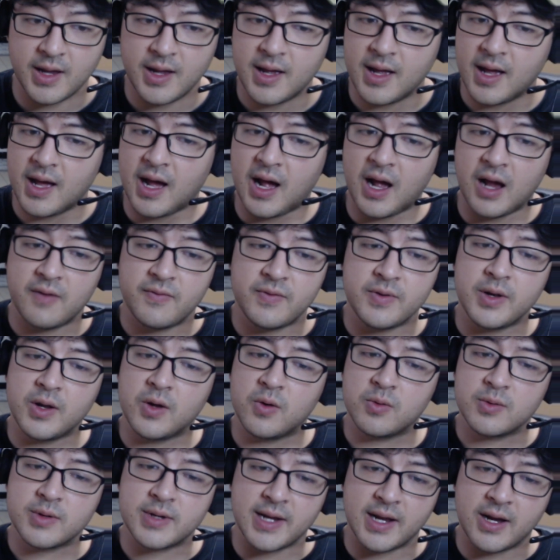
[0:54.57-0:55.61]
I have no
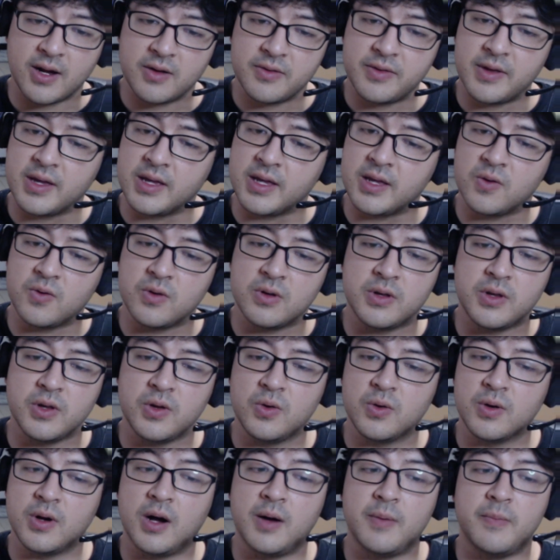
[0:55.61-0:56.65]
doubt that he would
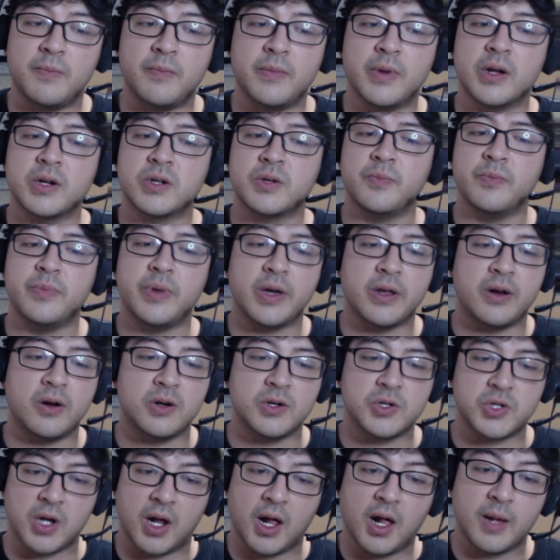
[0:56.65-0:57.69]
do a much better
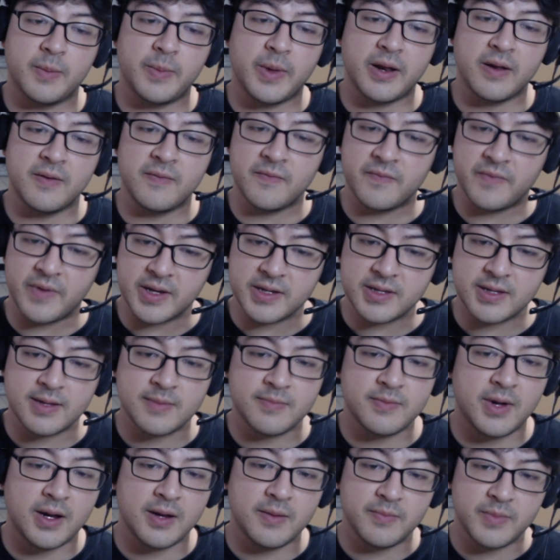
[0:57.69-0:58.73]
job at investing
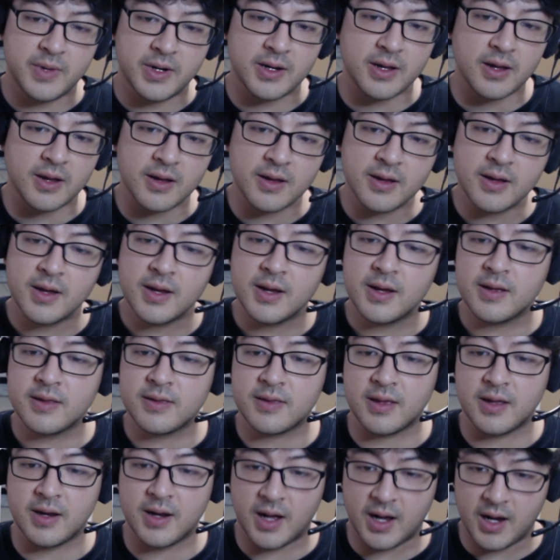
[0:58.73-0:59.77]
my money
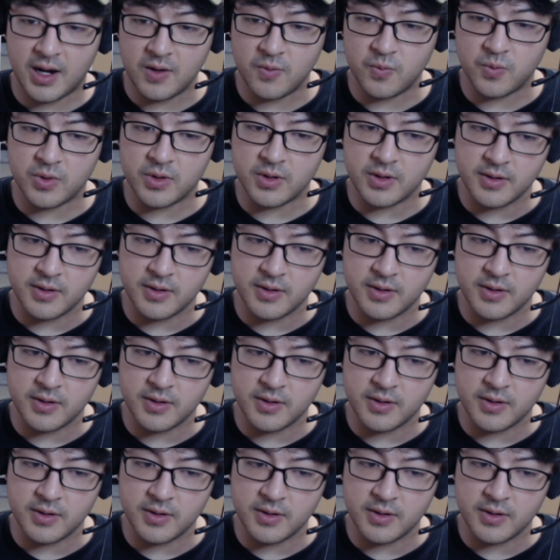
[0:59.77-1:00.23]
than I would.